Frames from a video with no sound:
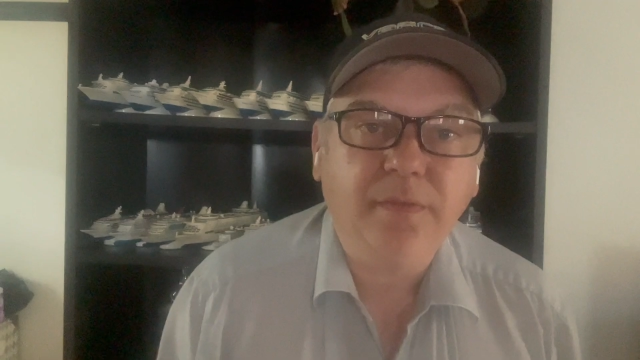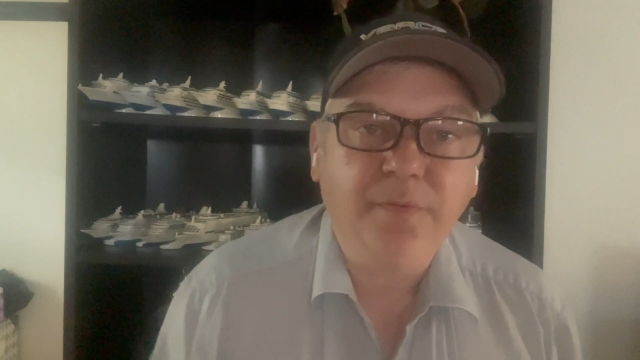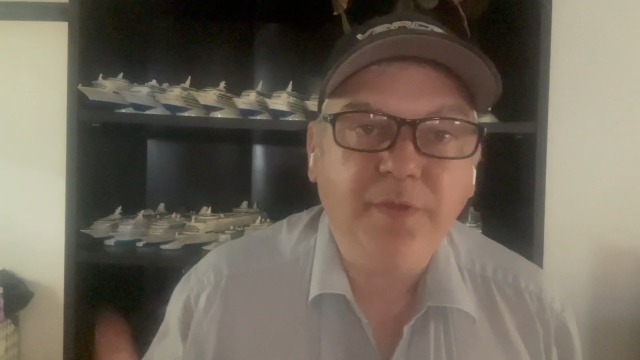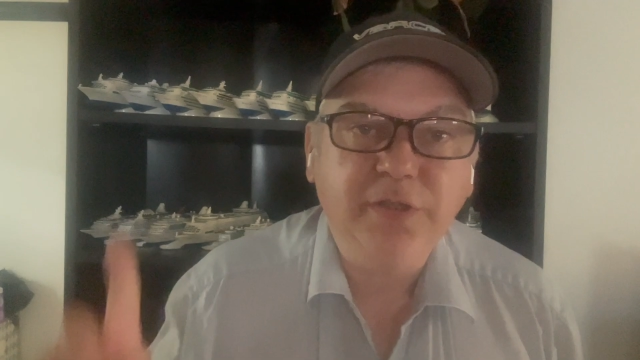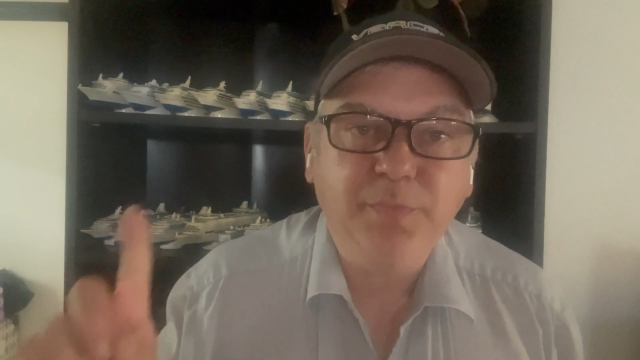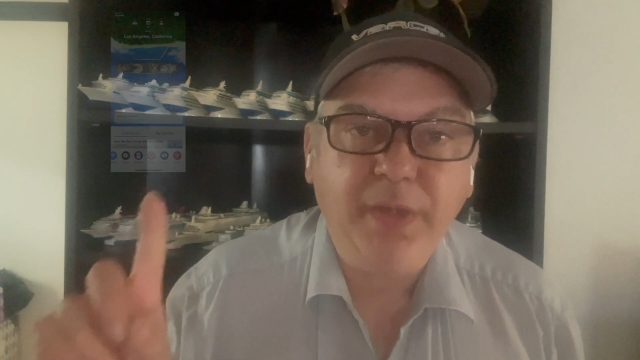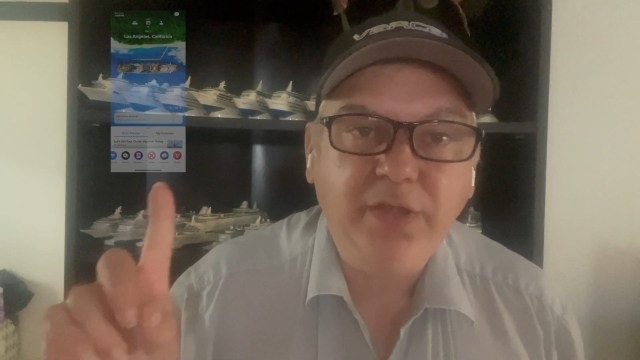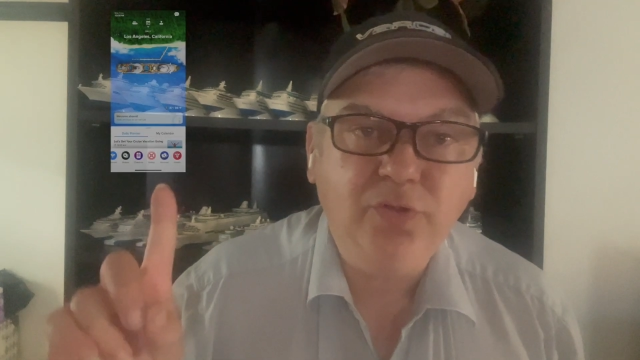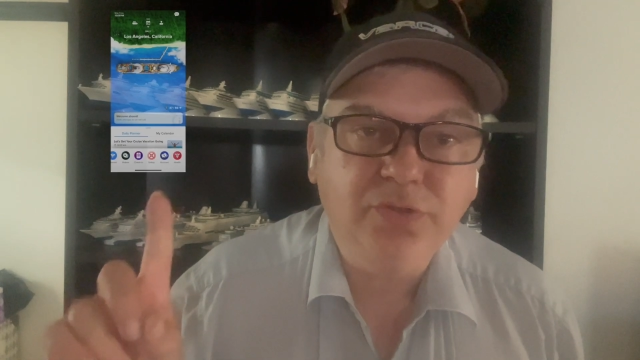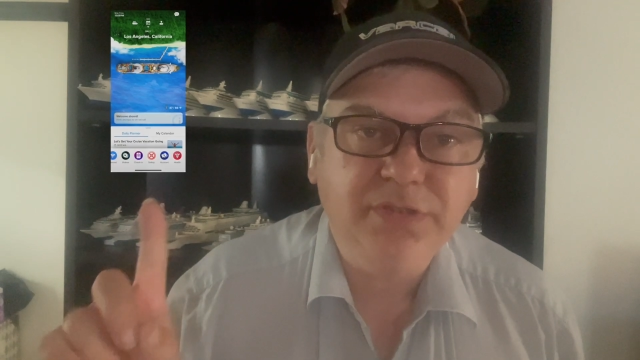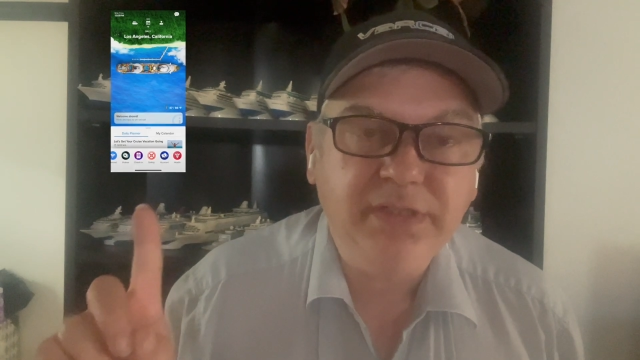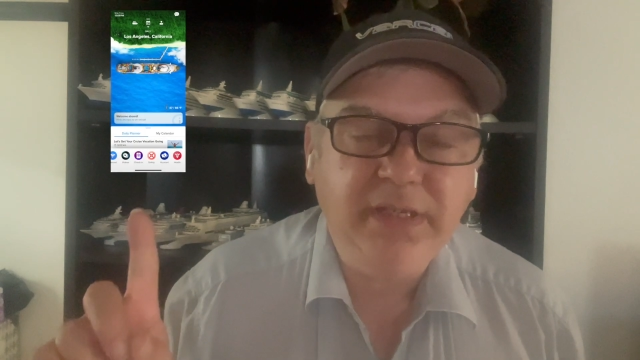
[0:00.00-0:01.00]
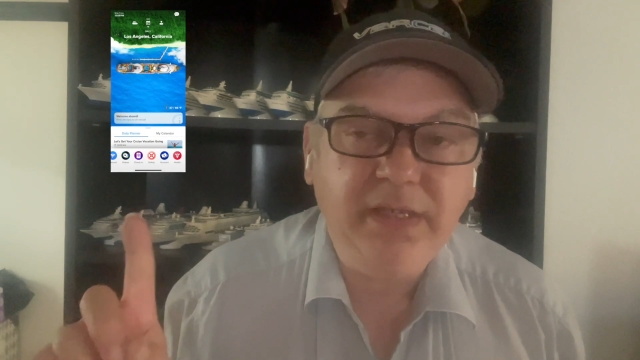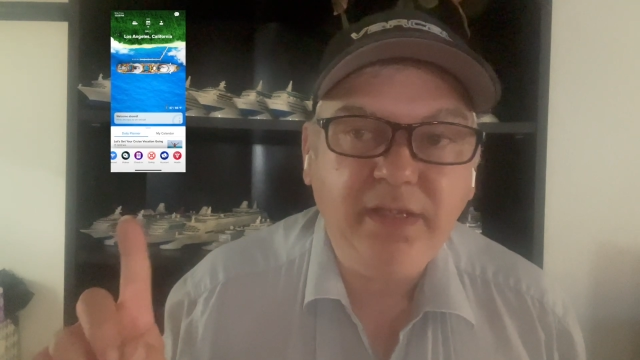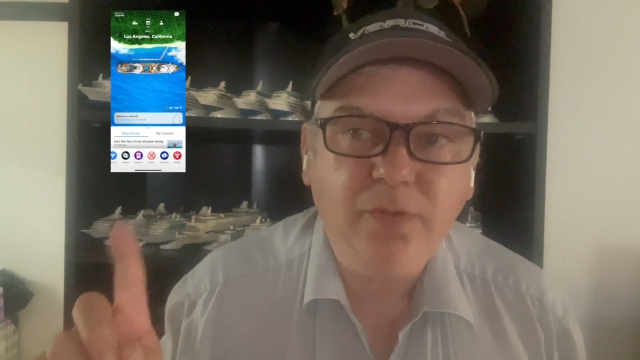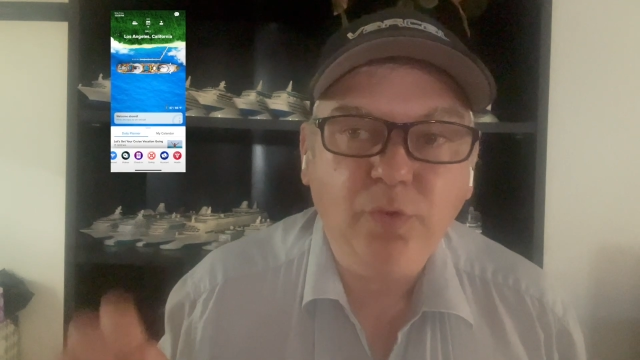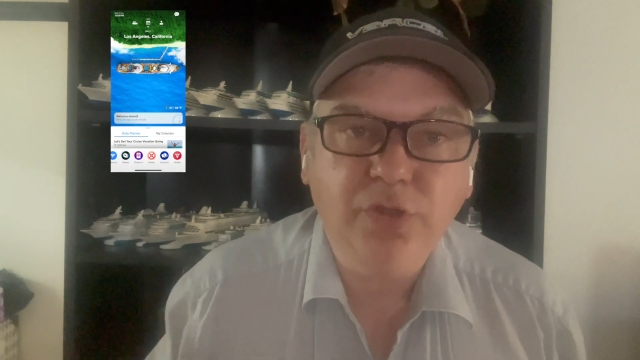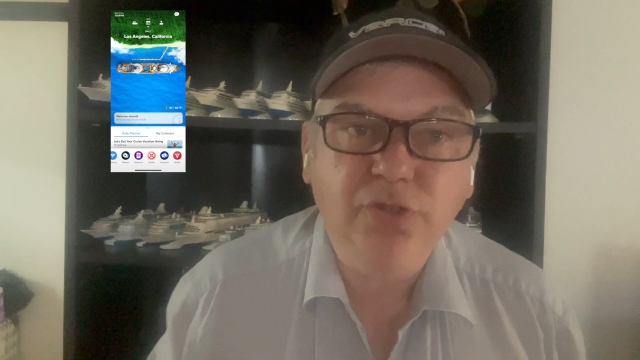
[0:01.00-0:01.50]
this page you'll see,
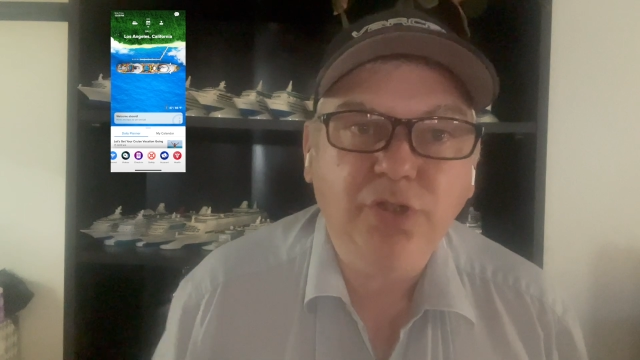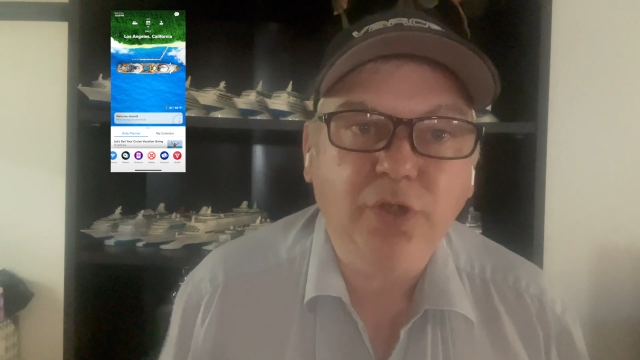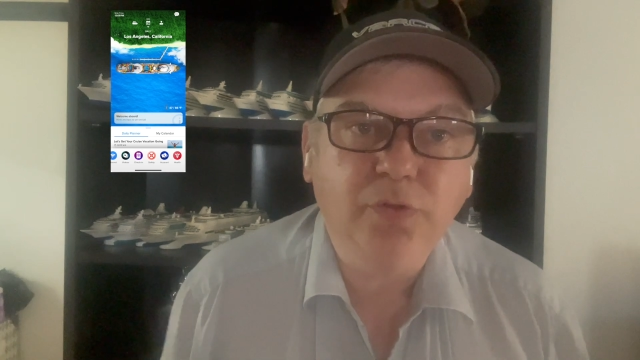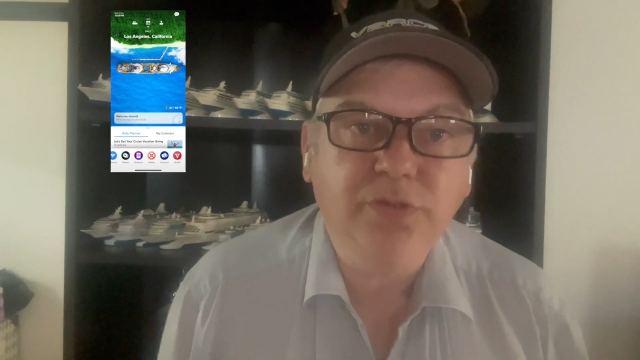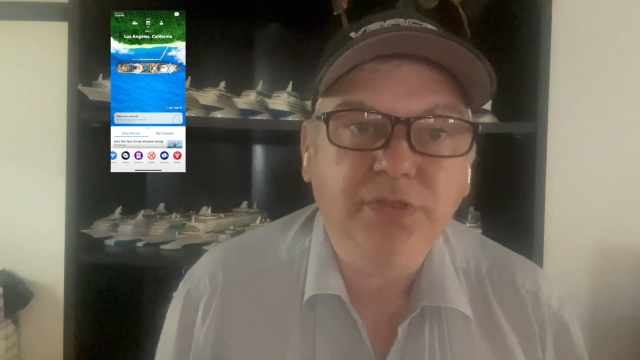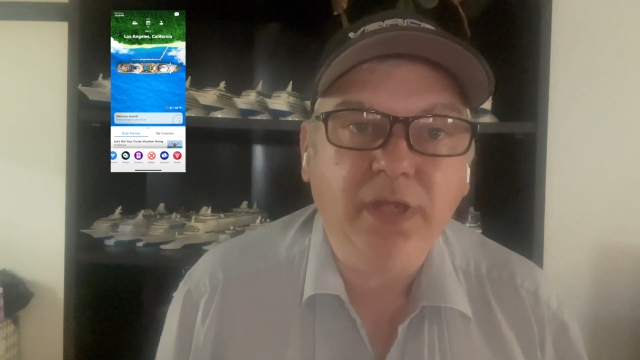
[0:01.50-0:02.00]
which shows